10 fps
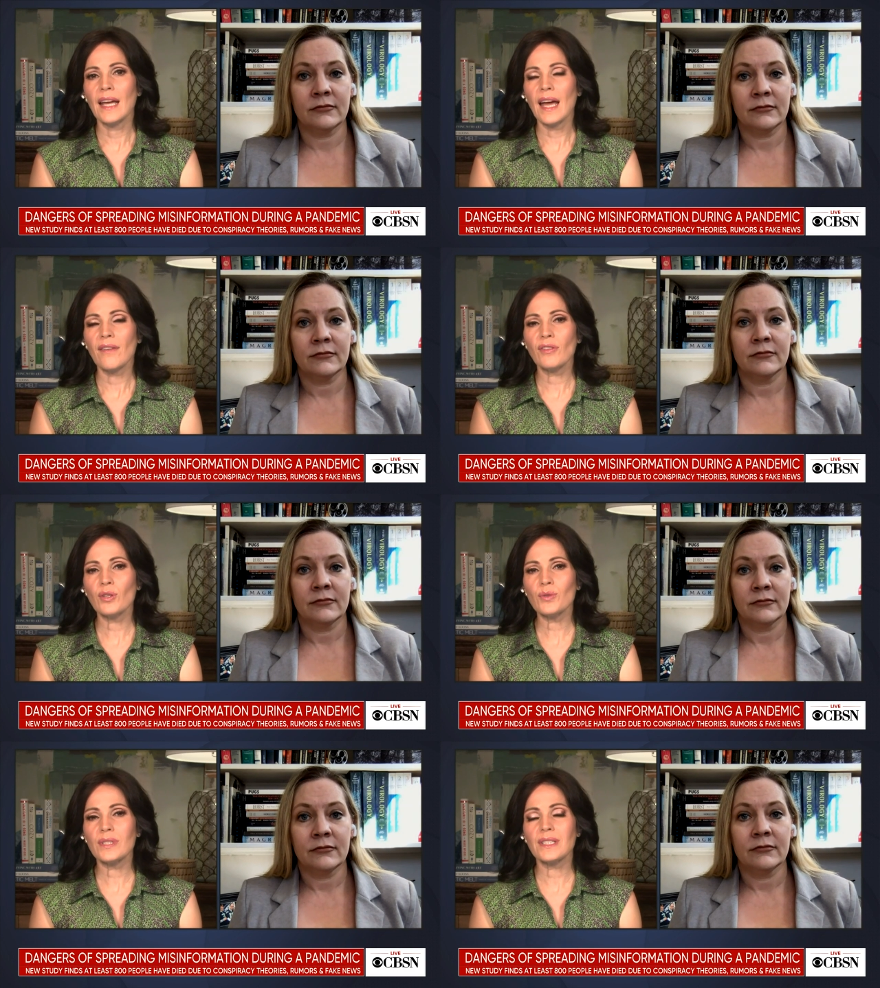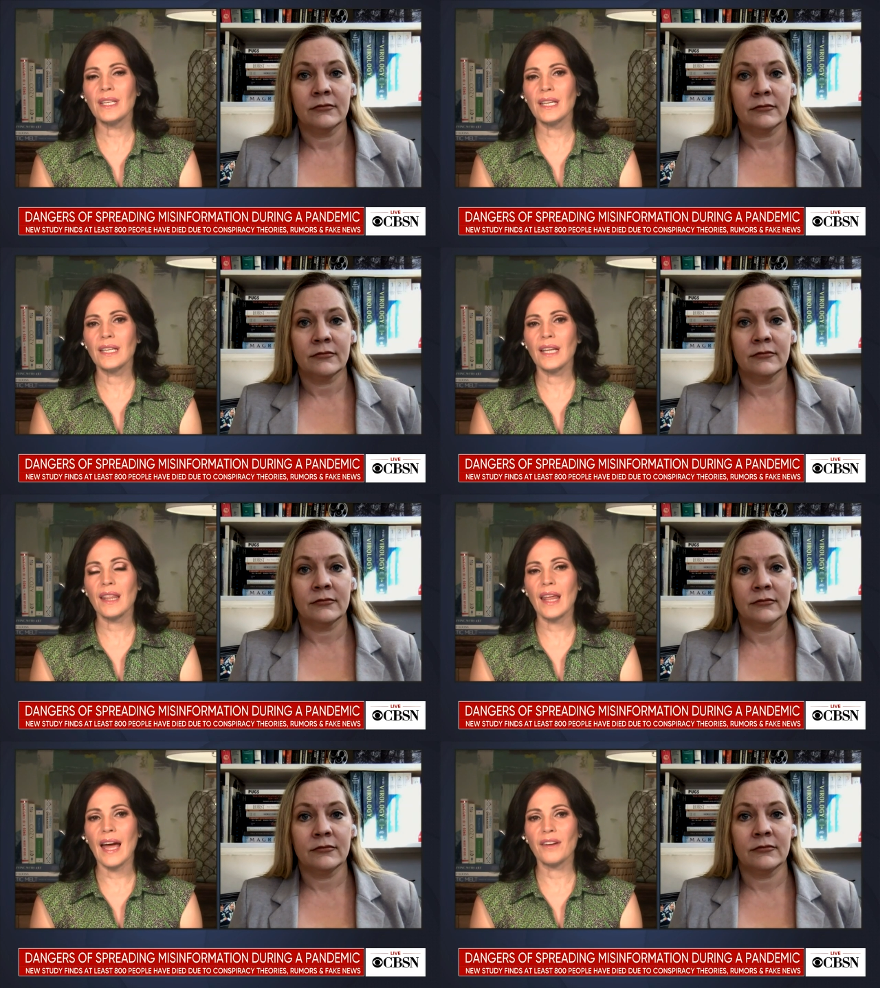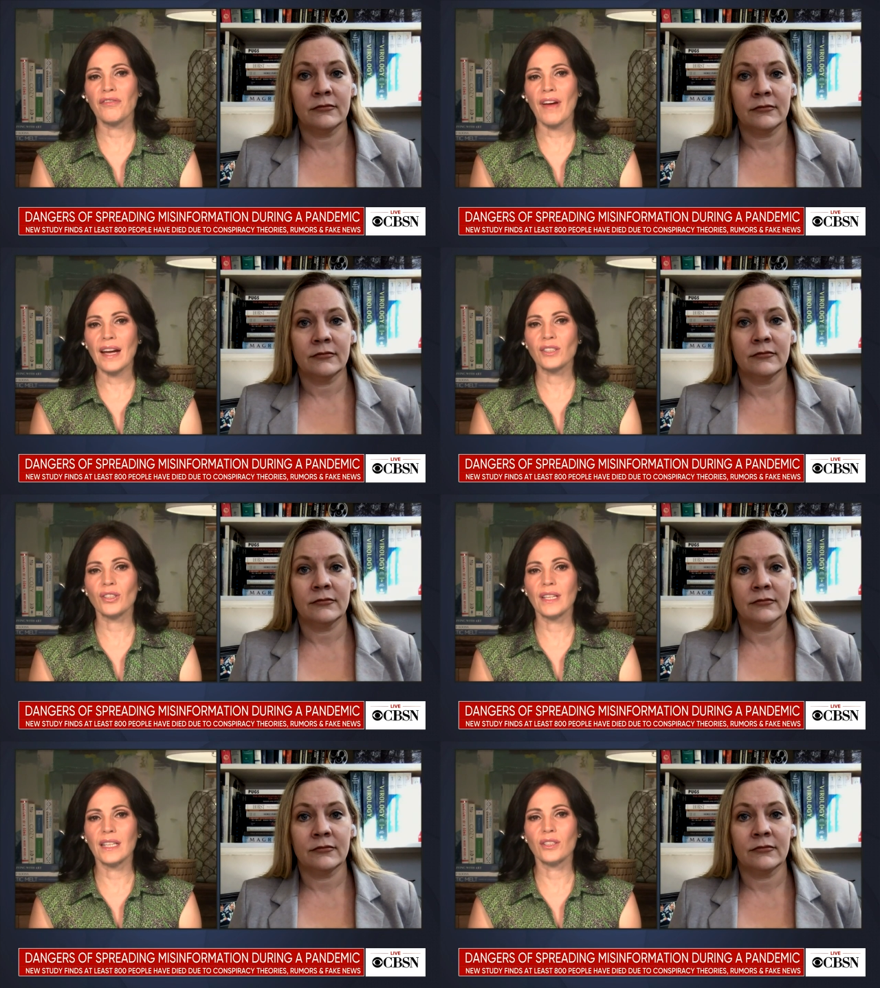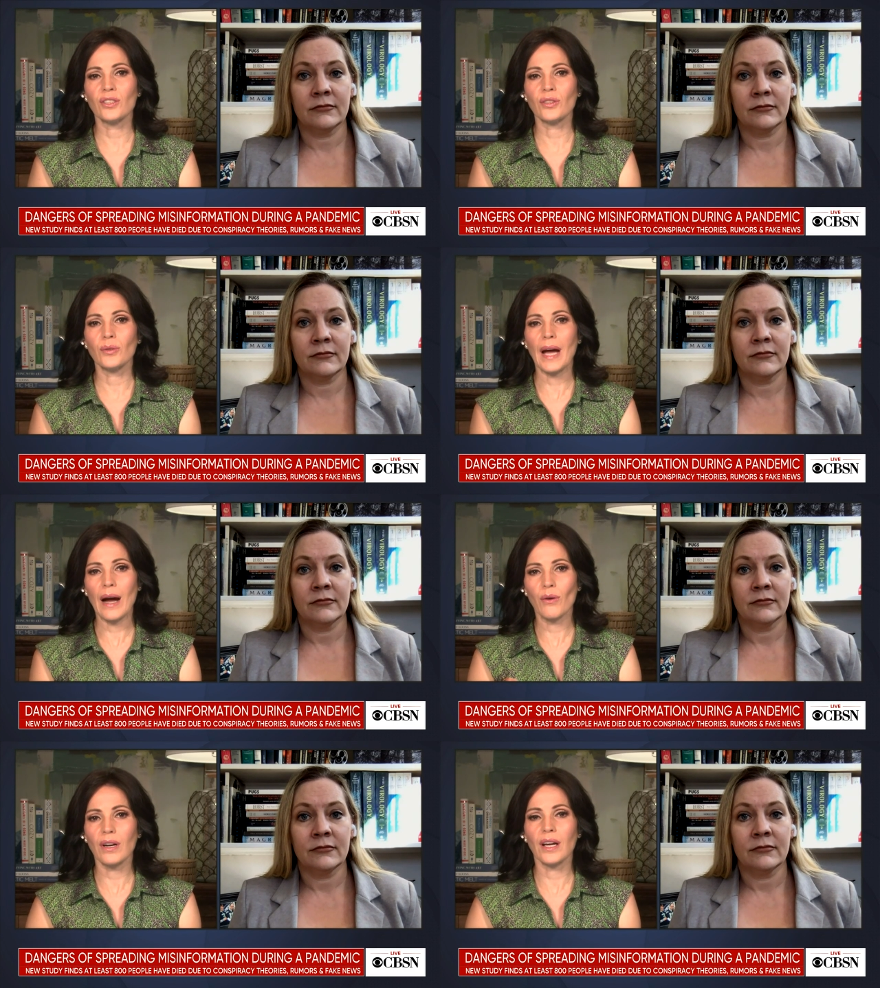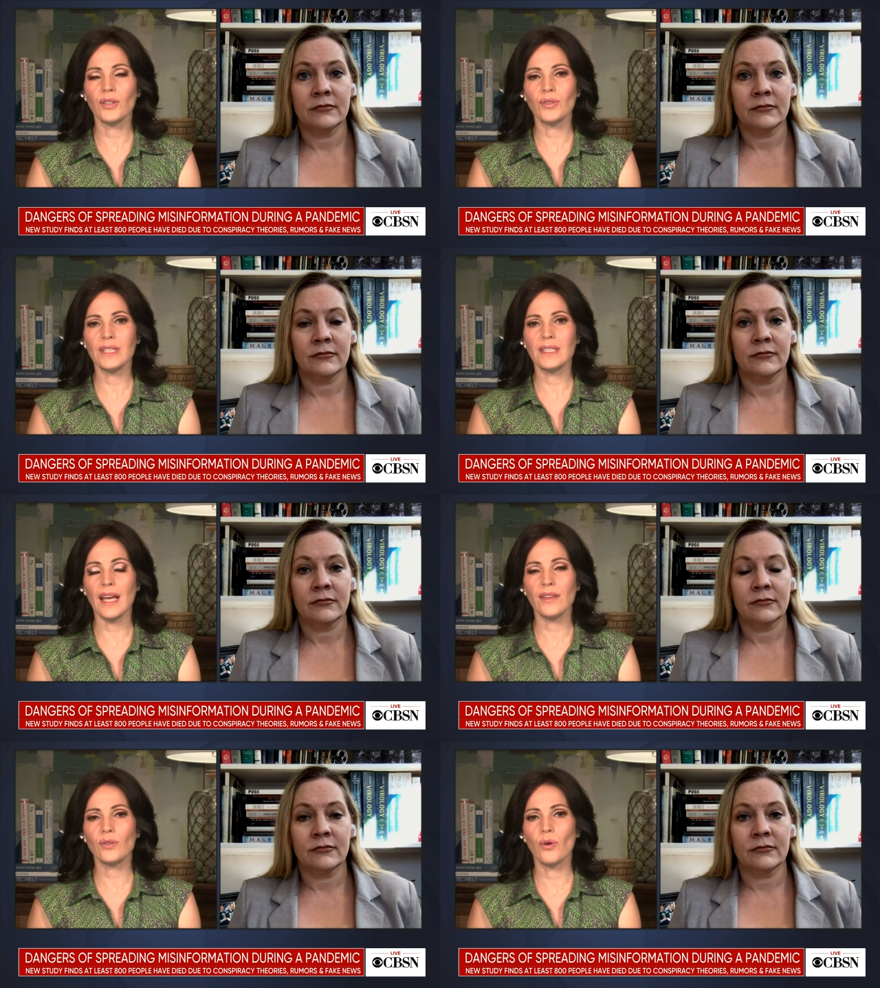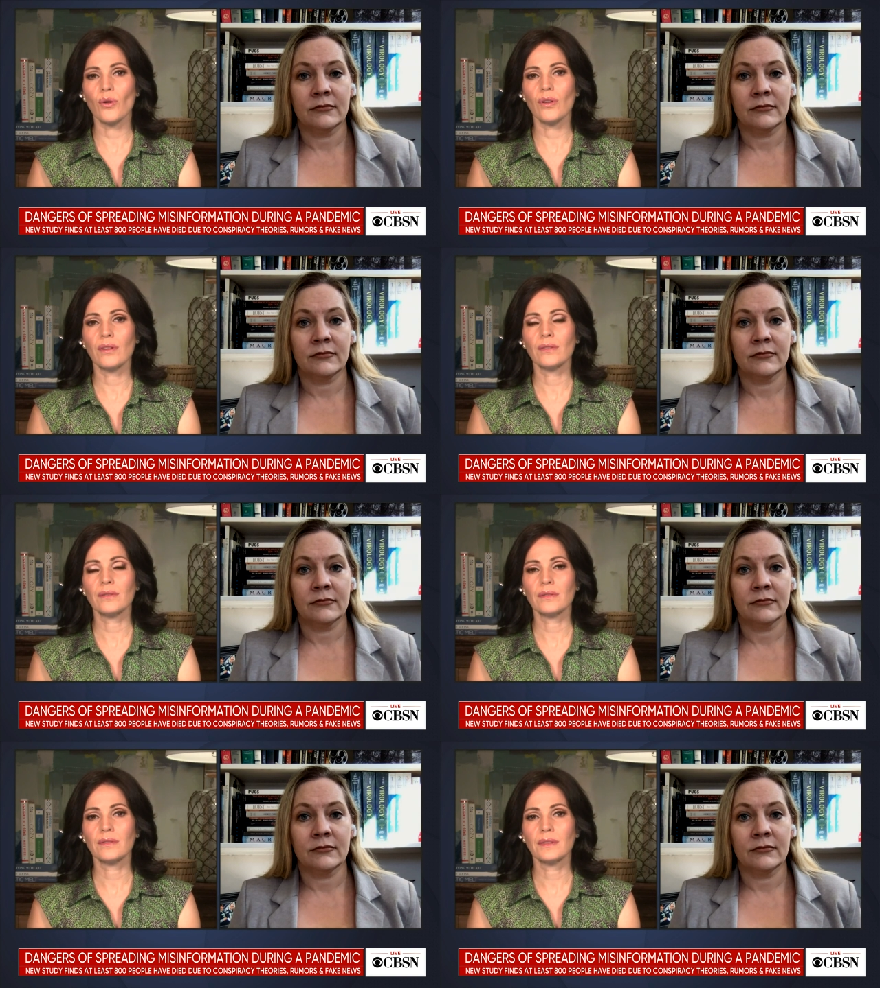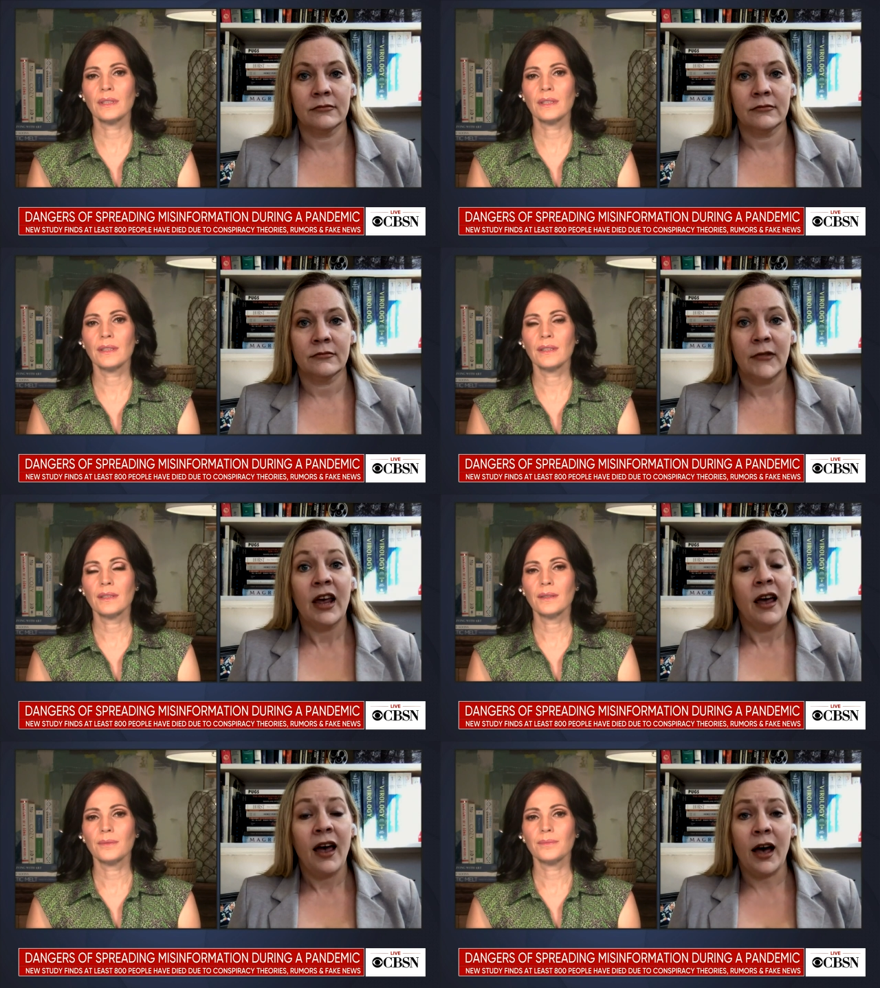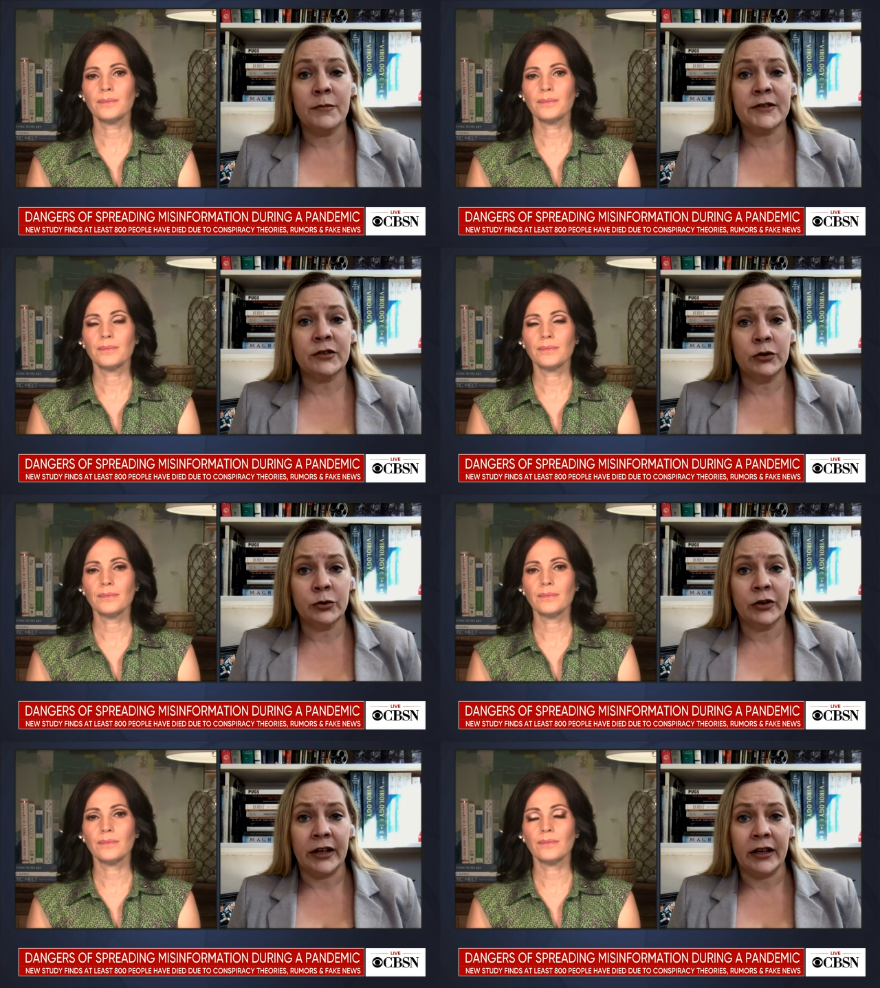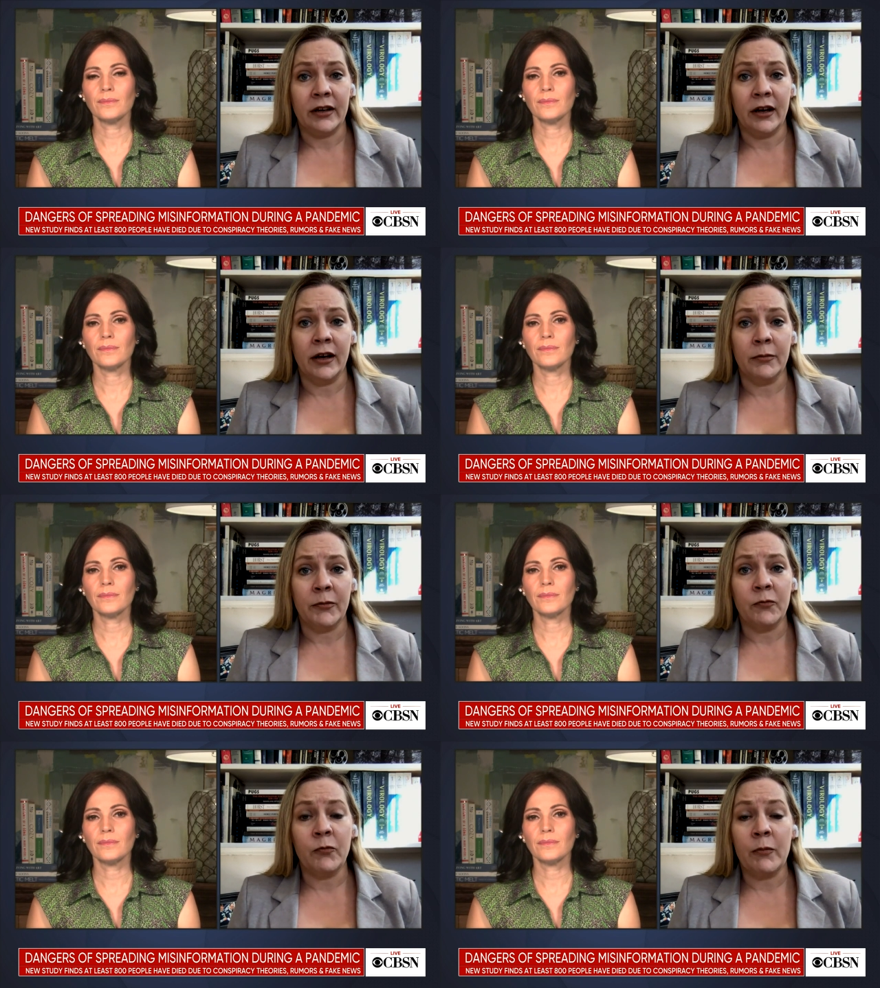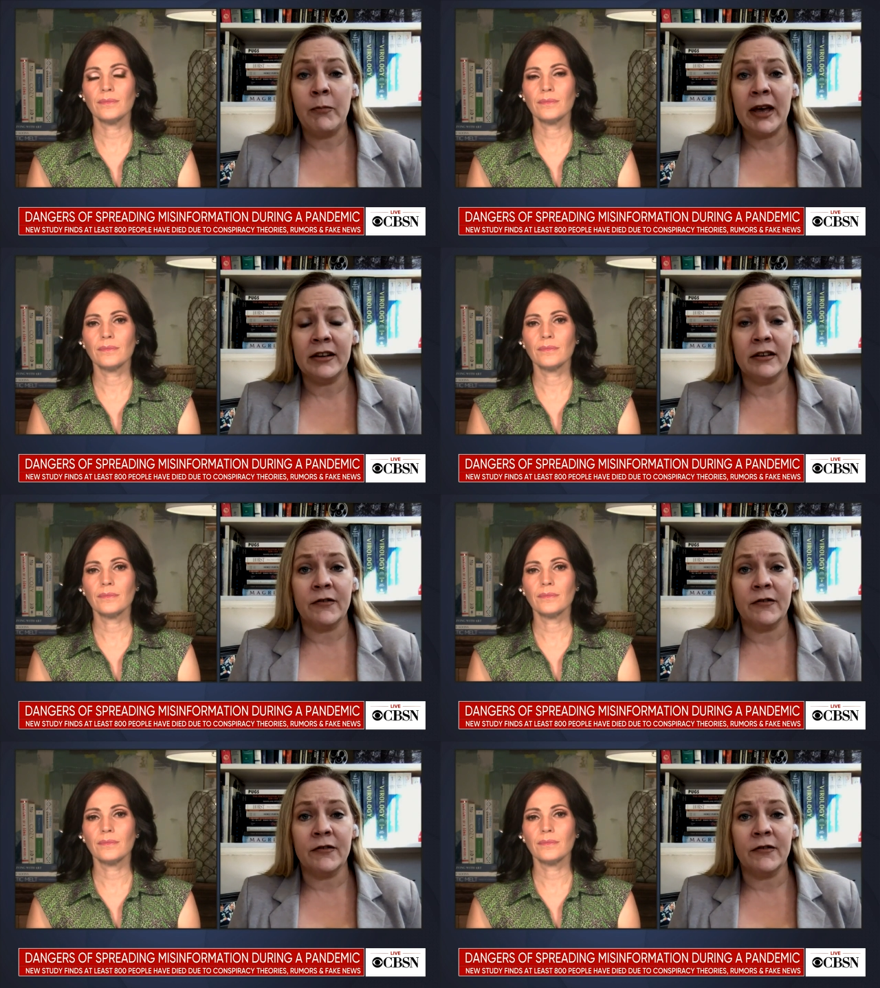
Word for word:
Speaker 1: Have you seen that factor into our country's death toll?
Speaker 2: Absolutely. Um, many